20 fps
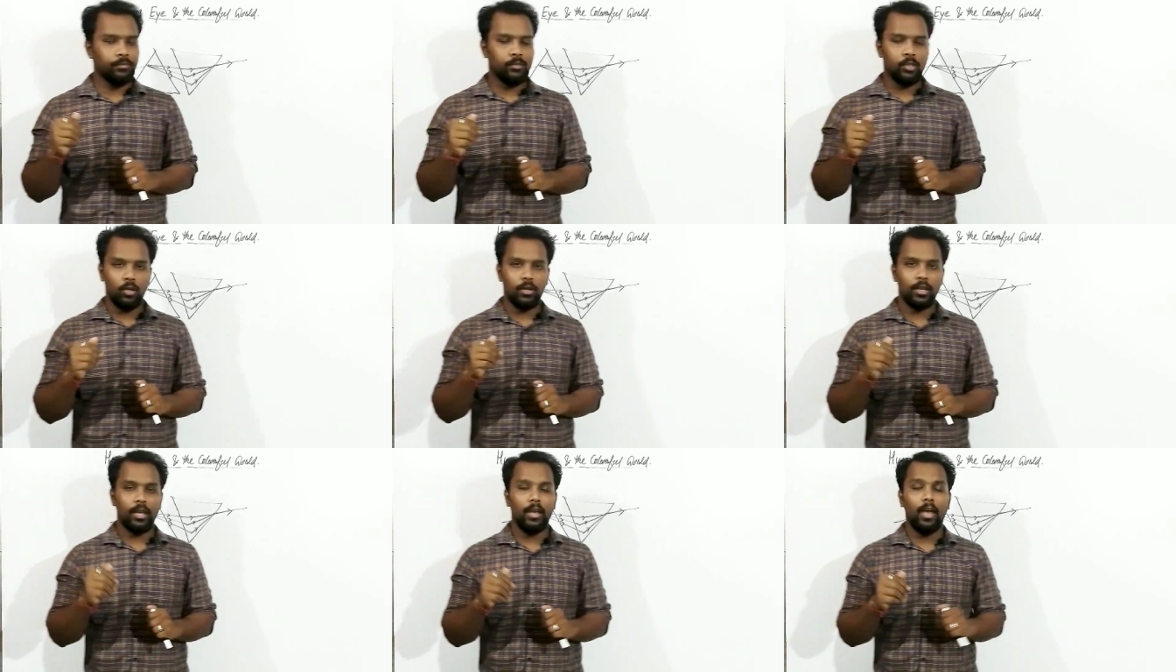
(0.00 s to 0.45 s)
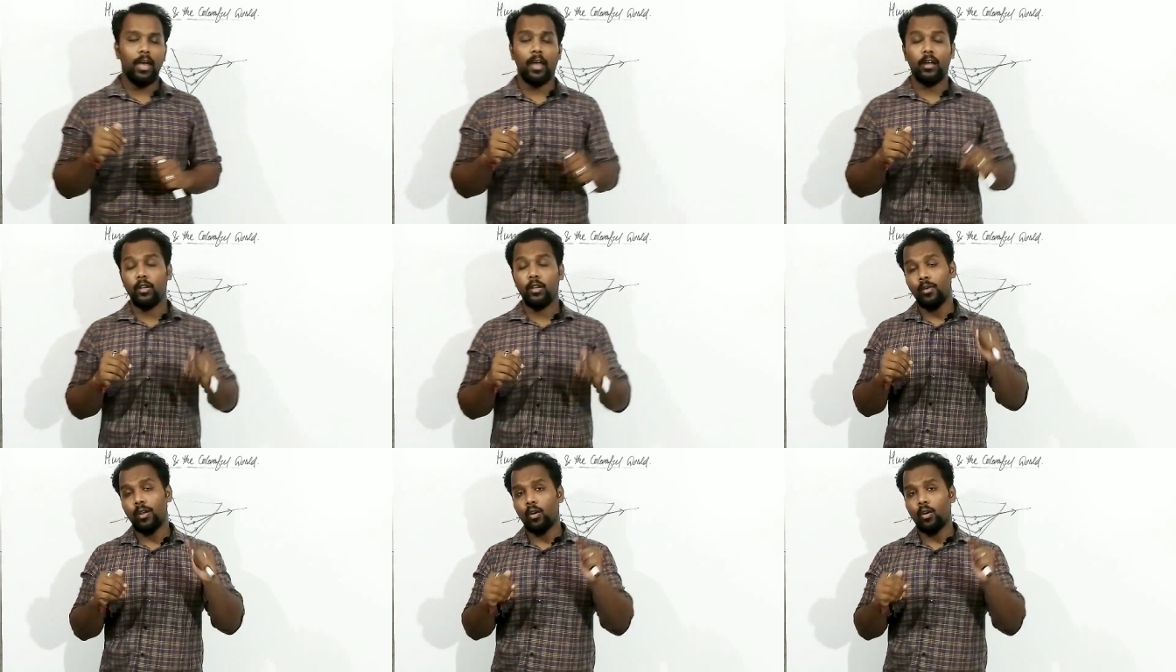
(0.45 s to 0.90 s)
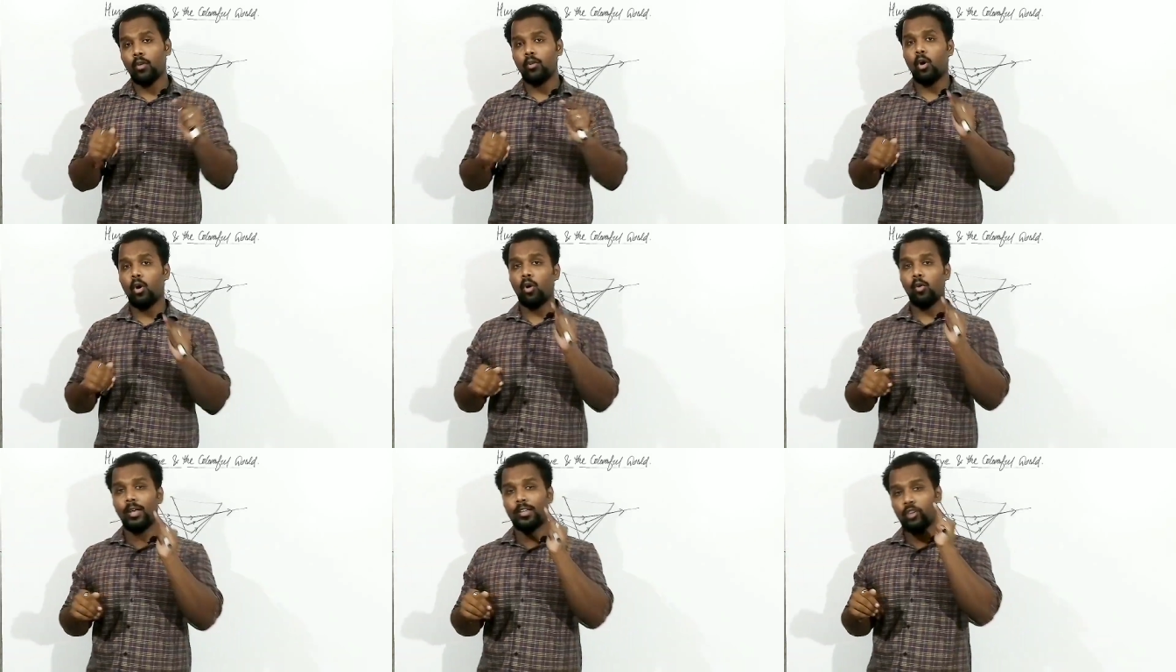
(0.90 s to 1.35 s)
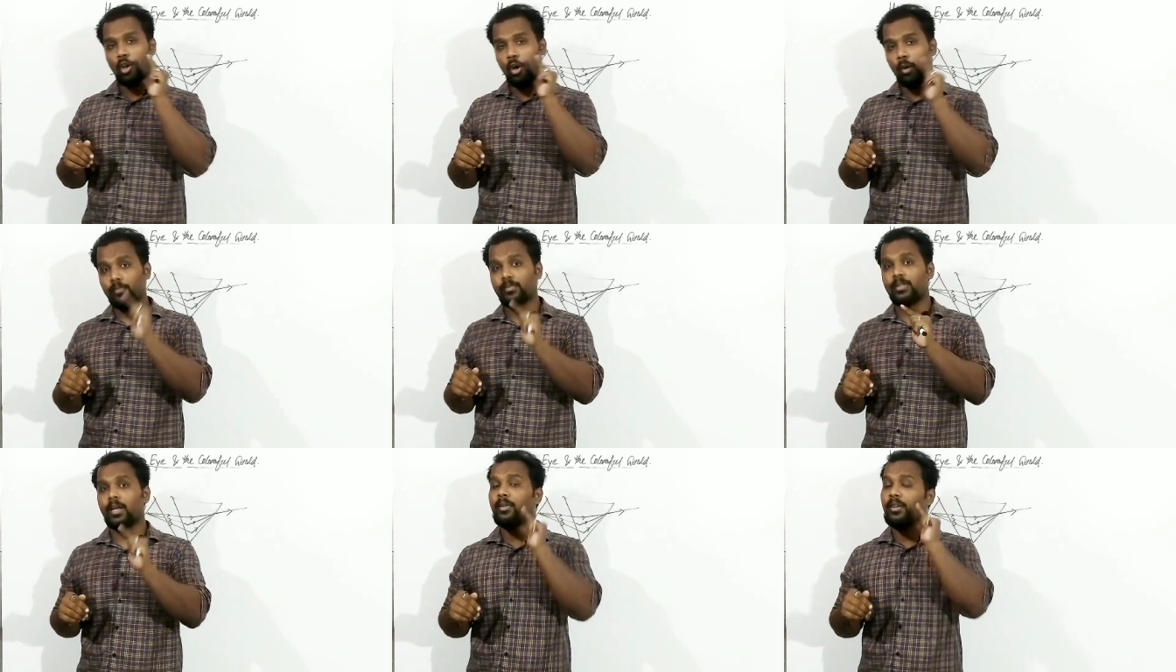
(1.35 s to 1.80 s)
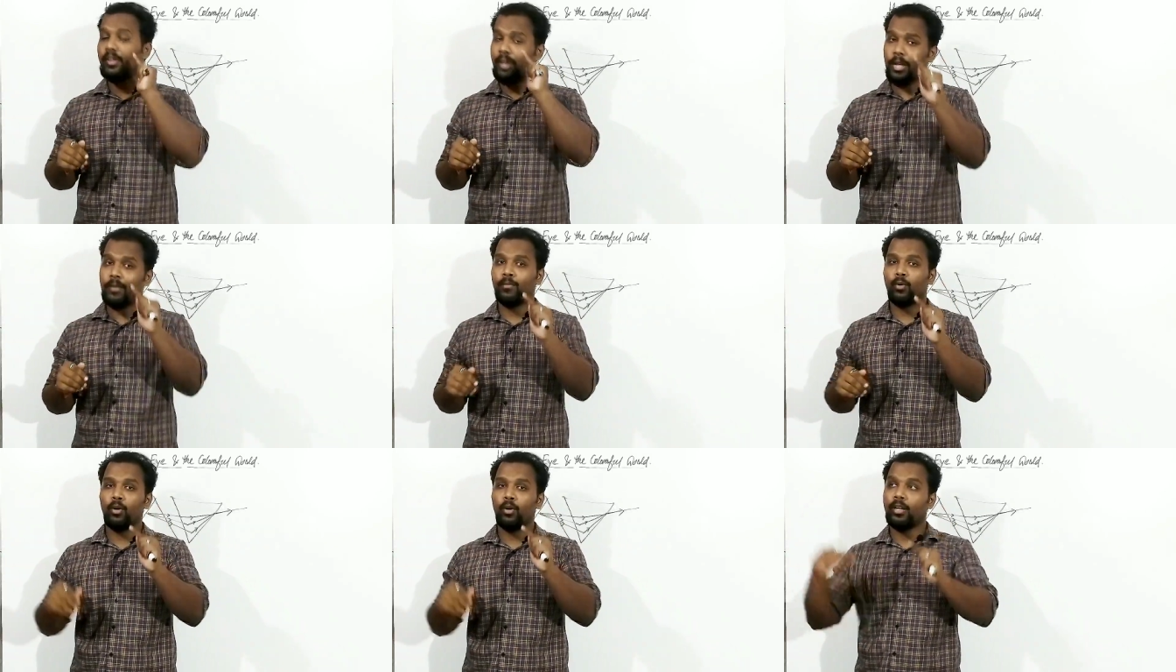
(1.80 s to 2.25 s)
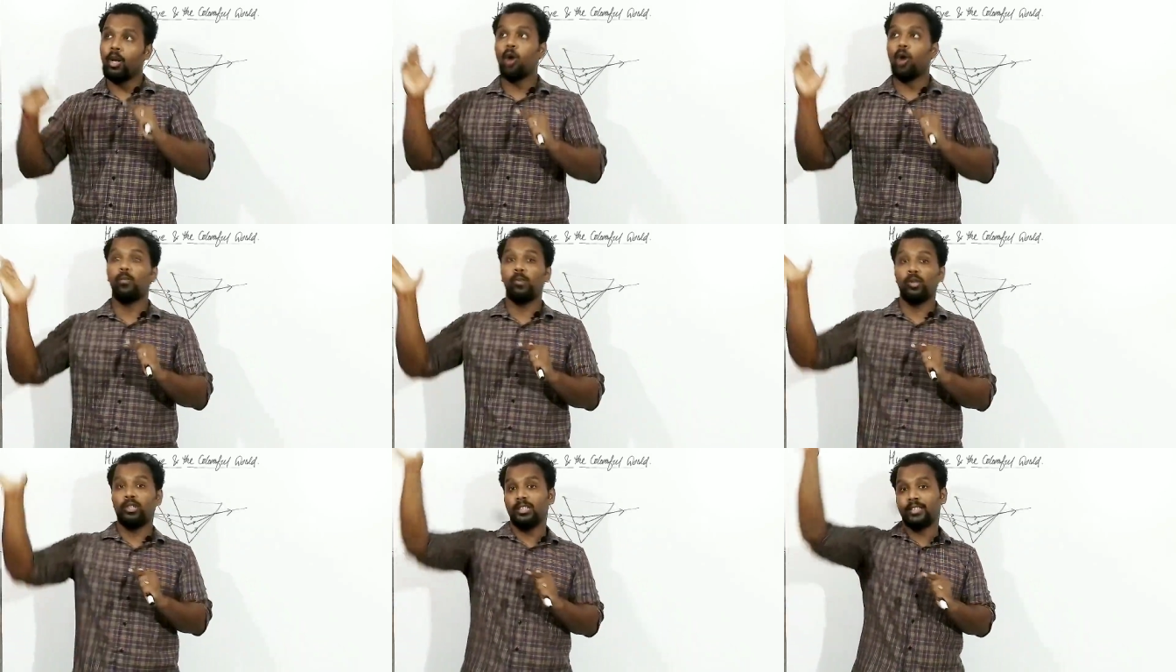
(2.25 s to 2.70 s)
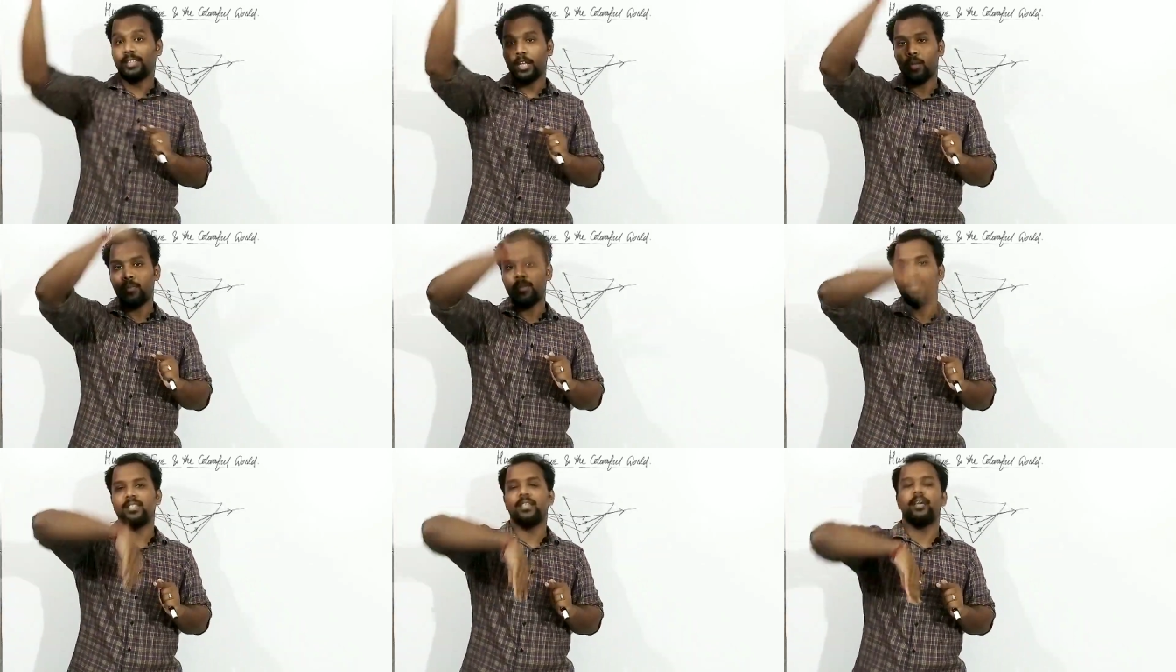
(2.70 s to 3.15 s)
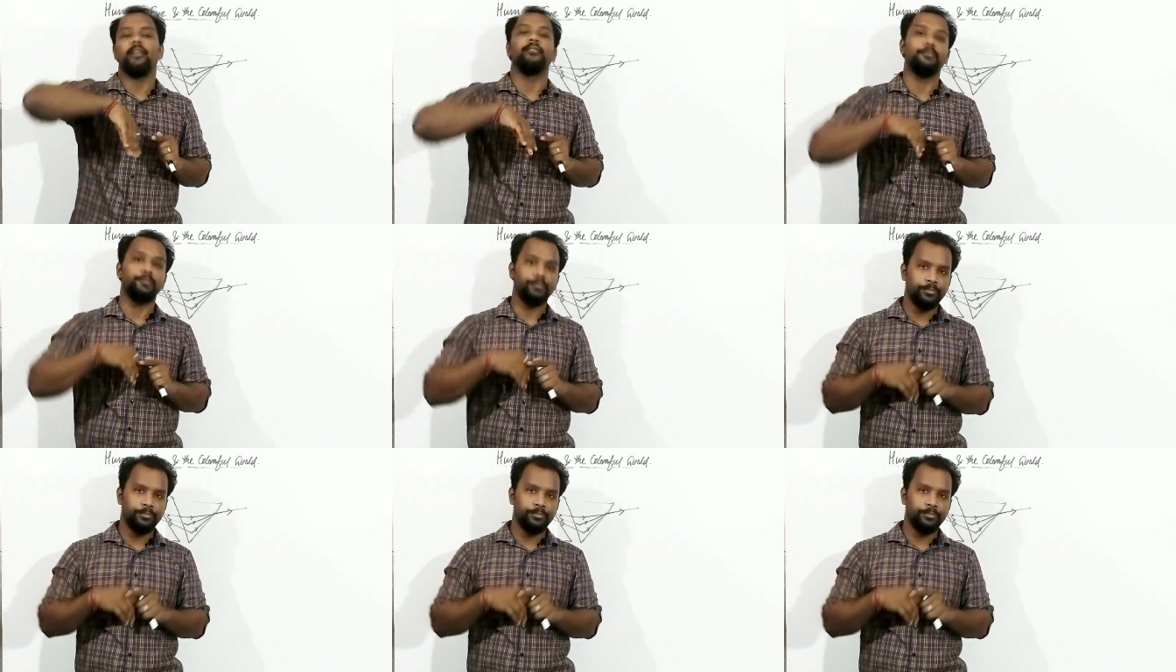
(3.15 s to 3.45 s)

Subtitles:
Okay, and you are going to always observe the rainbow in the opposite side of the sun.